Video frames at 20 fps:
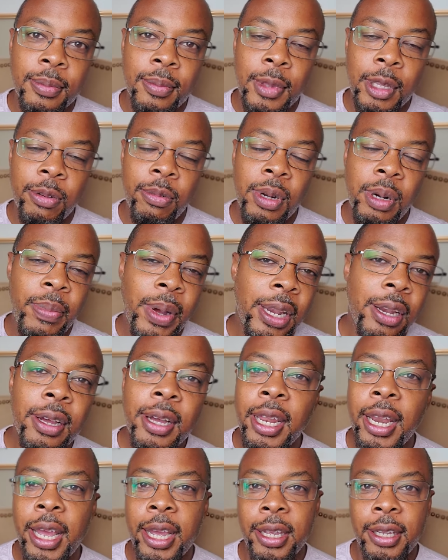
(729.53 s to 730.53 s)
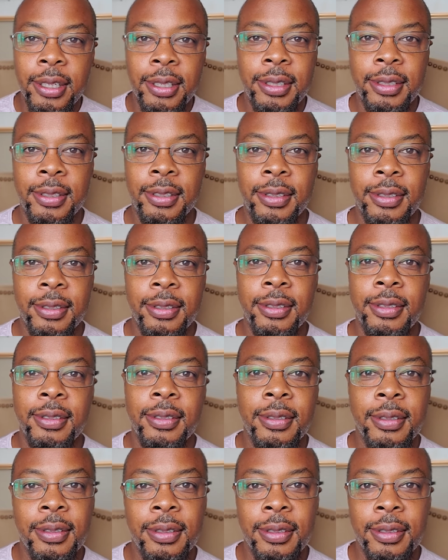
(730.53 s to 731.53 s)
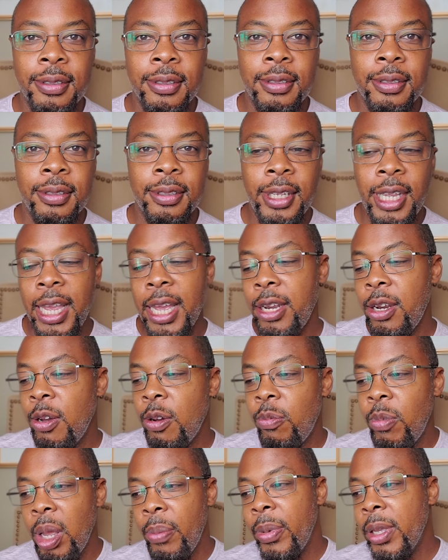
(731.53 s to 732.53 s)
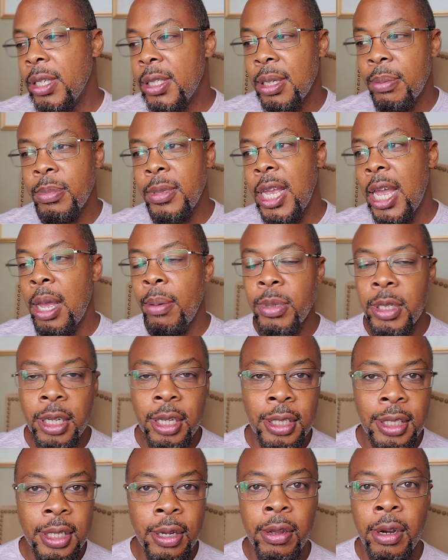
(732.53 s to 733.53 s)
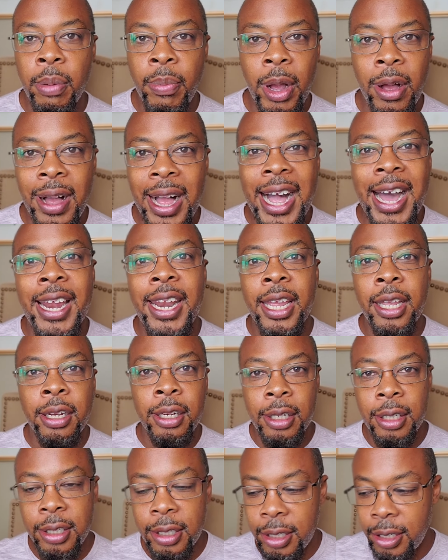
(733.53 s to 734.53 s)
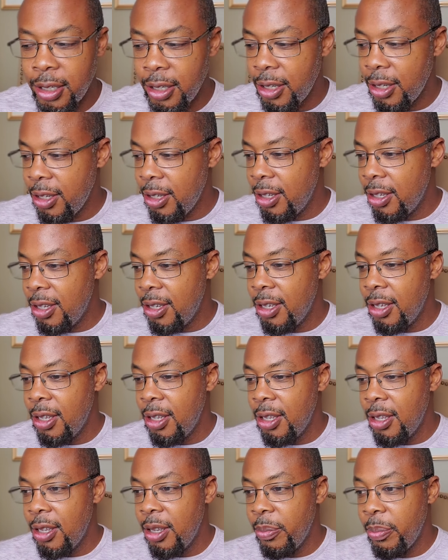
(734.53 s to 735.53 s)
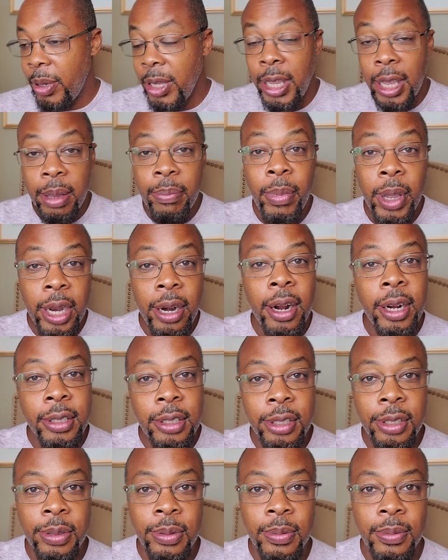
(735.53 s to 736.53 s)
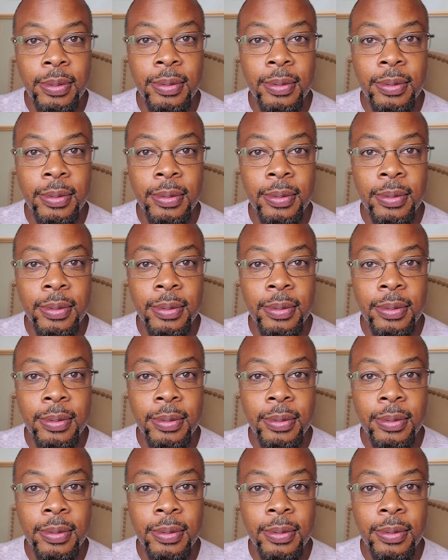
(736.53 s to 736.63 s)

What am I looking like? Yeah, I know women sometimes are concerned about how they look. But yeah, men are too.